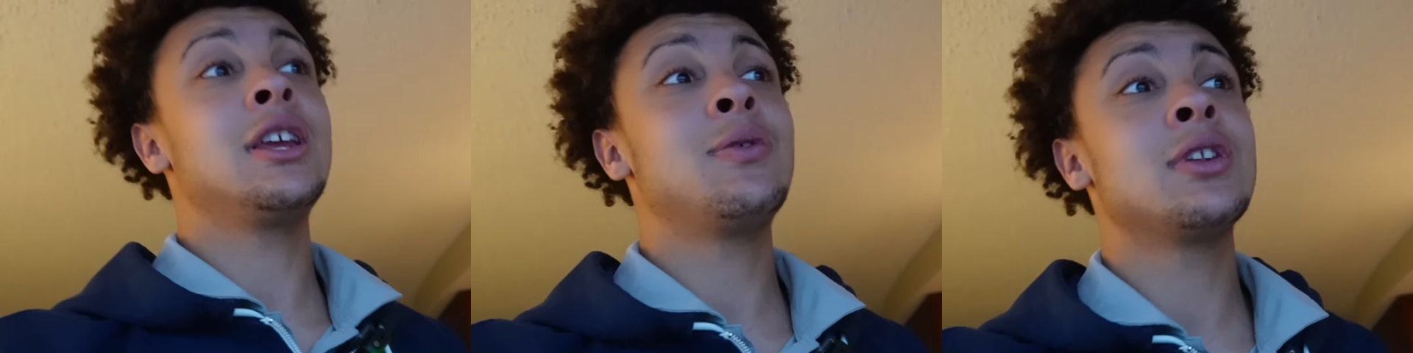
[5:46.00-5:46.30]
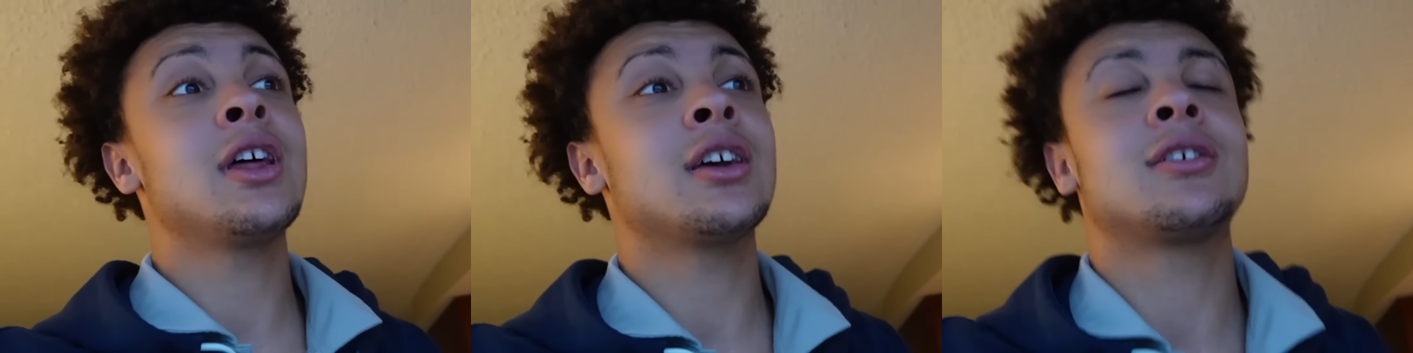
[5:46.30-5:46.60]

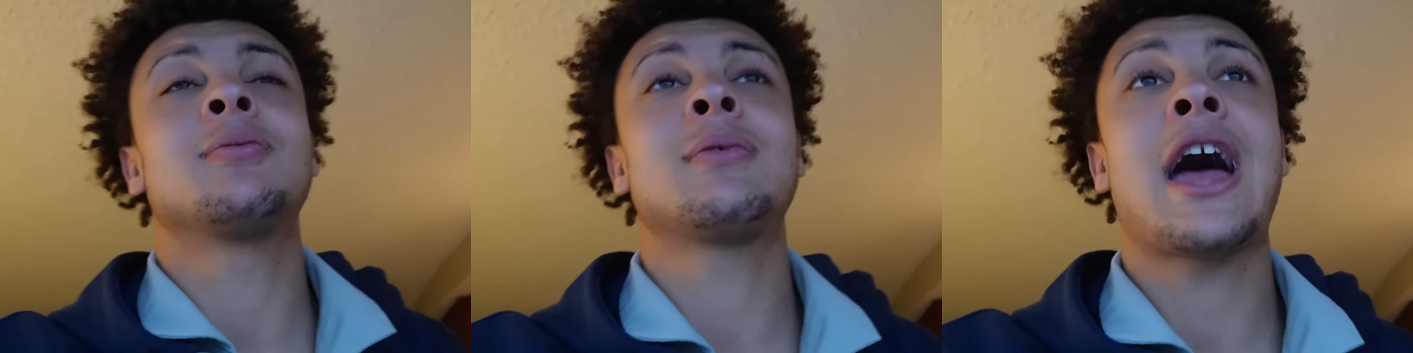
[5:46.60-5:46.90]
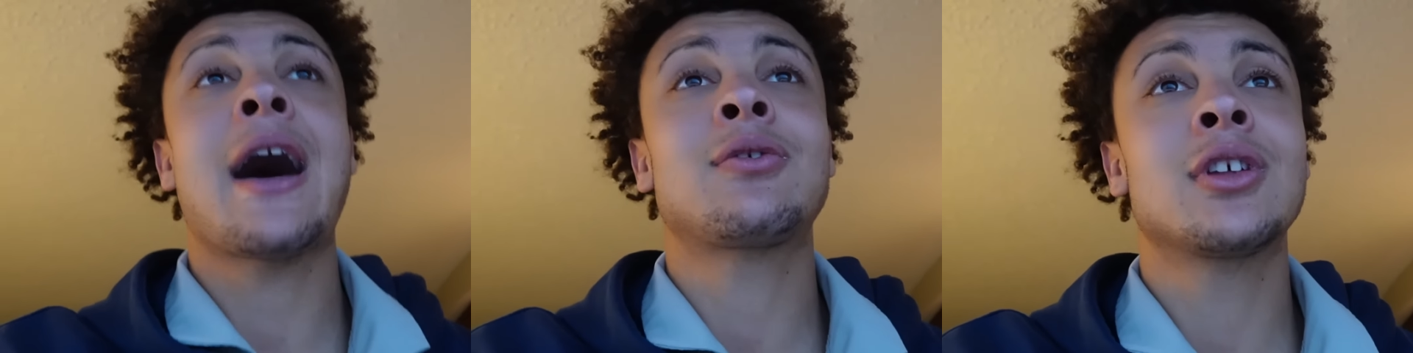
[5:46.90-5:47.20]
Even like
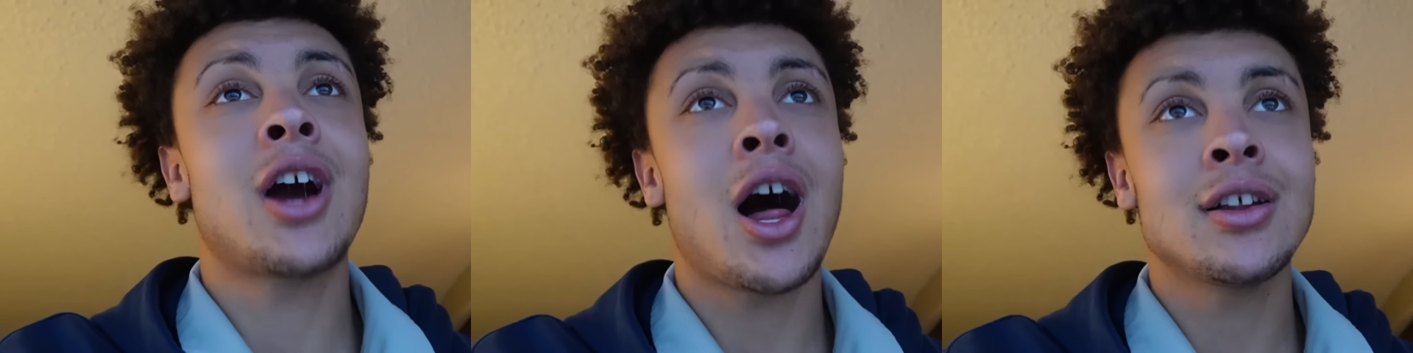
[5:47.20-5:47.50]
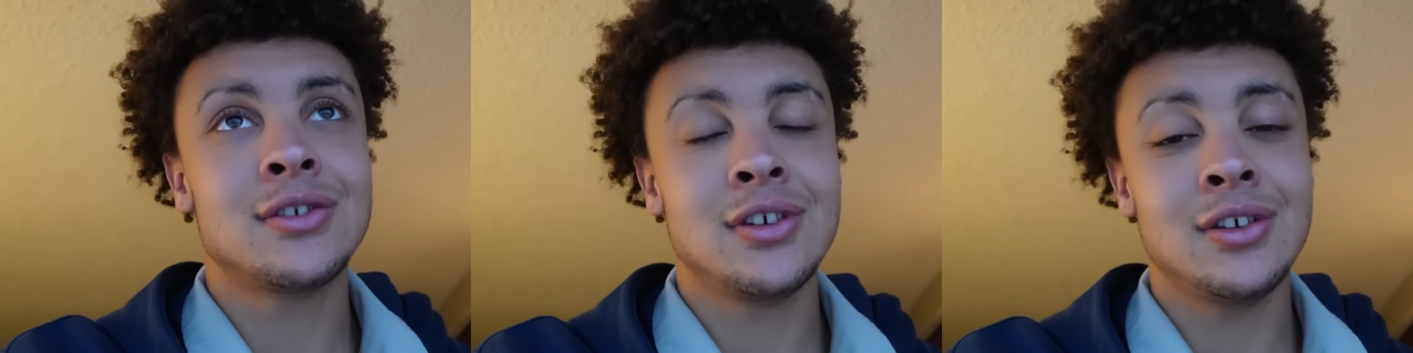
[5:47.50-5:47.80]
after the
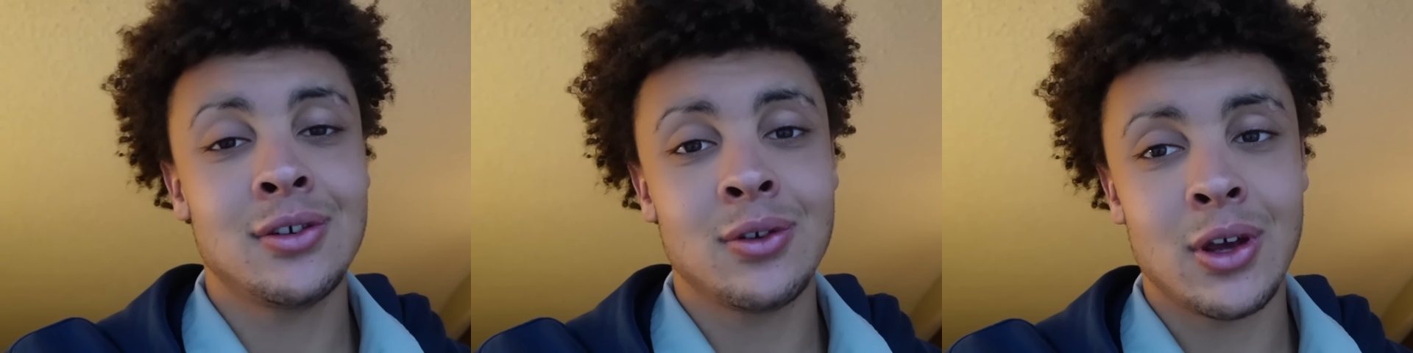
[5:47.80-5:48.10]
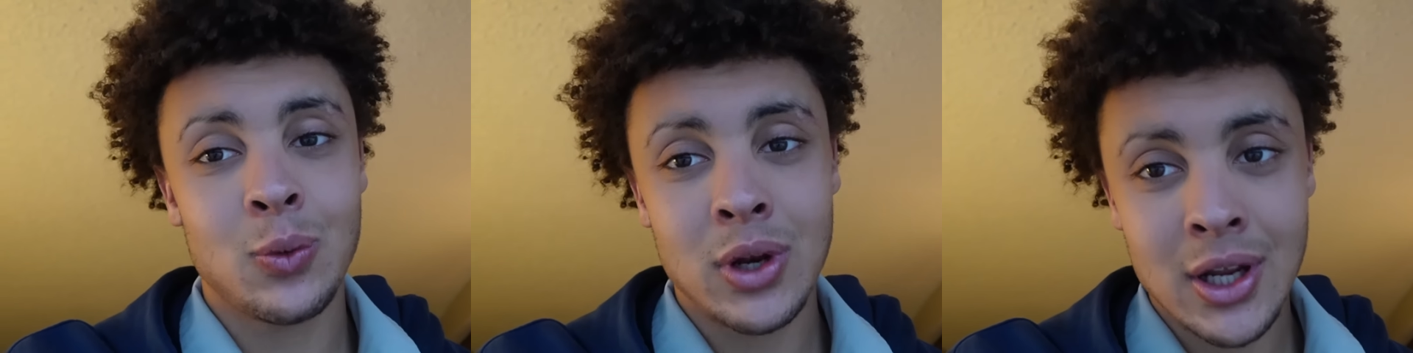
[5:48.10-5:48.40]
college season,
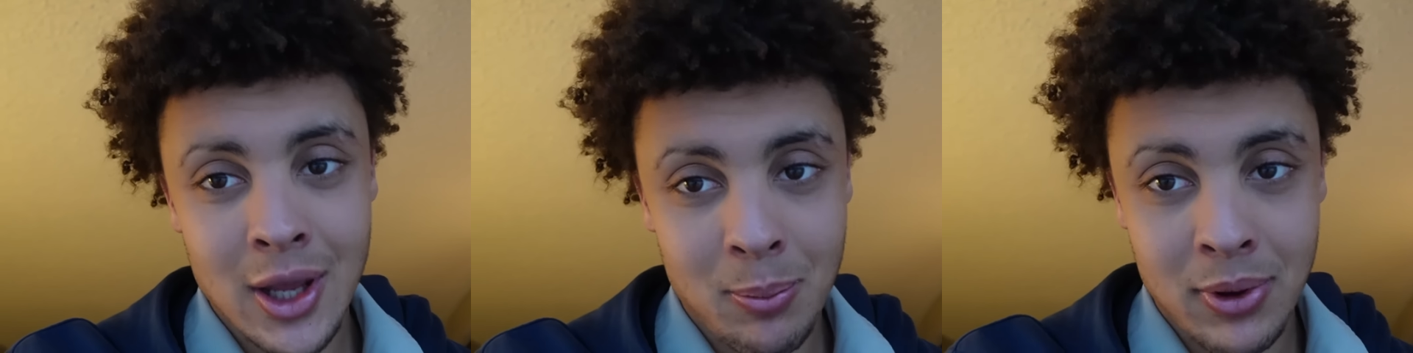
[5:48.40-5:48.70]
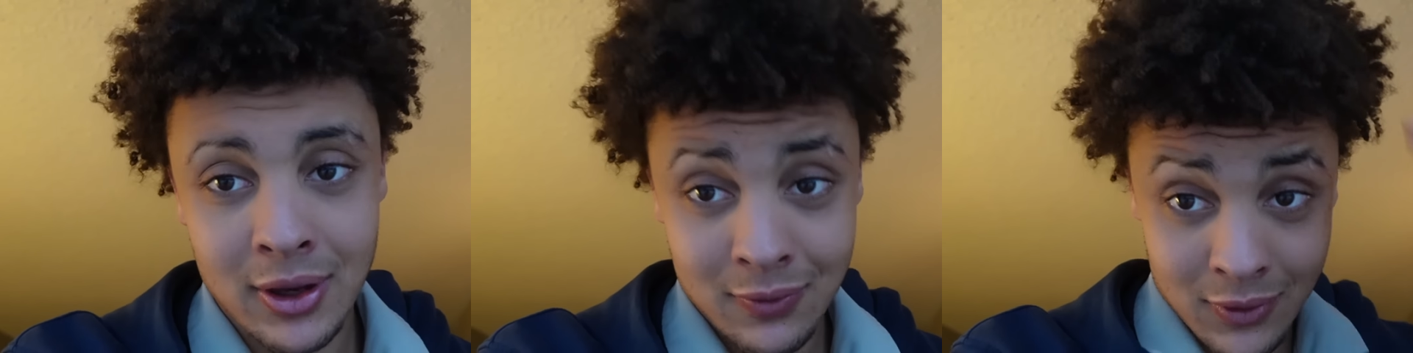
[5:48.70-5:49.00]
like we didn't get
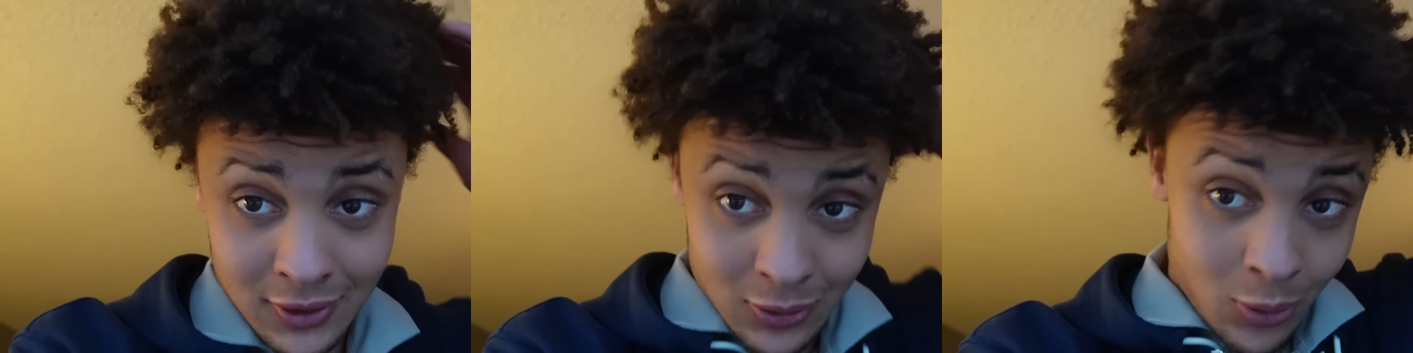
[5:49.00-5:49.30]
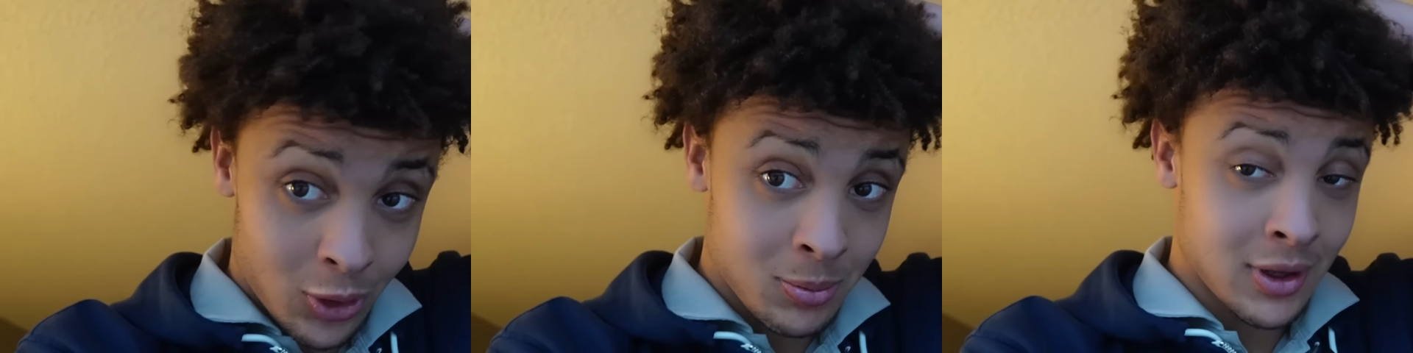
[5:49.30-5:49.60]
picked for the
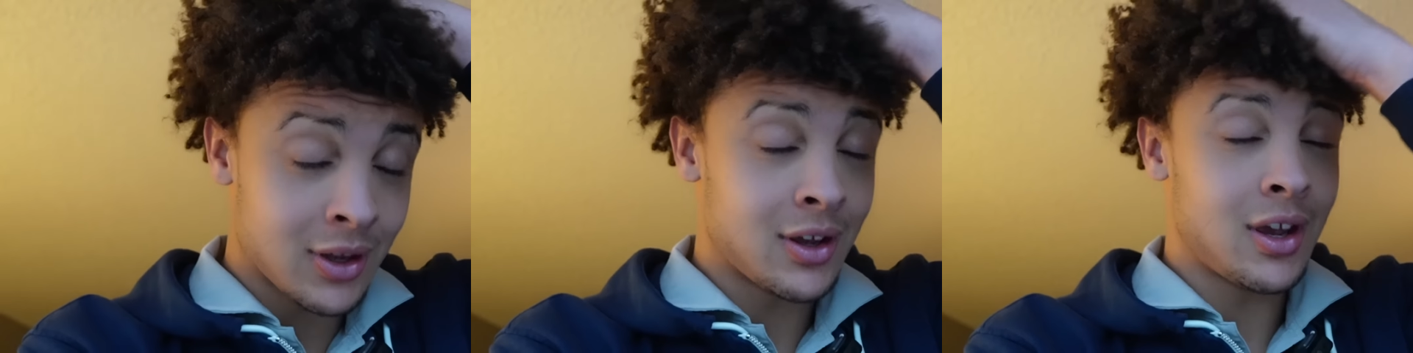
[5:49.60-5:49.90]
tournament,